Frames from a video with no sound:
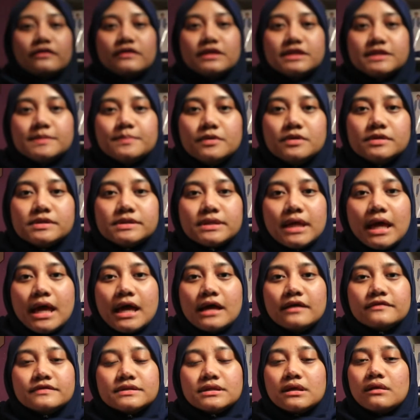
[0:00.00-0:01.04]
this book
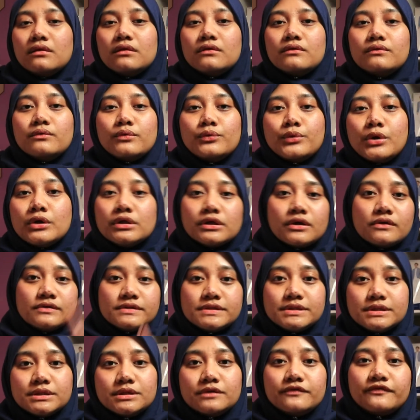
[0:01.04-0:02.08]
has a roller
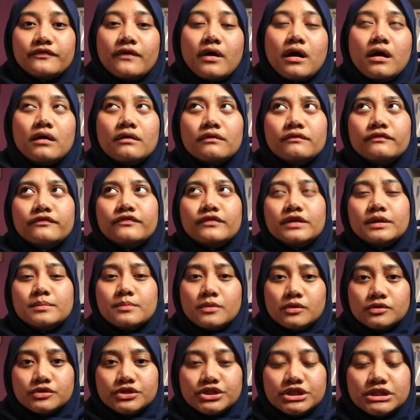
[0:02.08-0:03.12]
coaster of
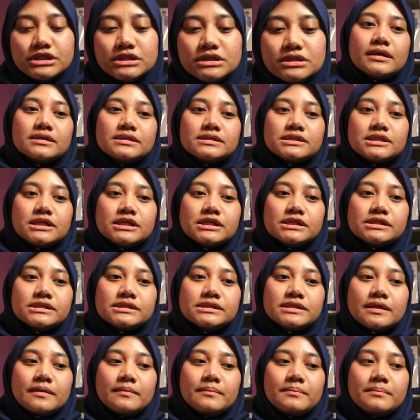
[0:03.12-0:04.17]
emotion because there's
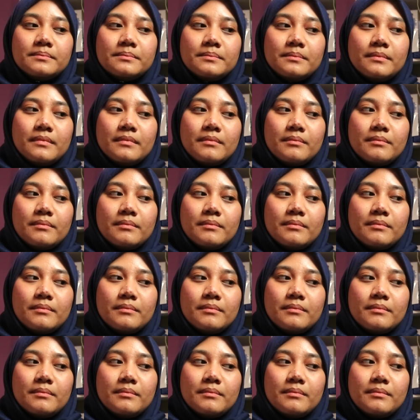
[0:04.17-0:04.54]
some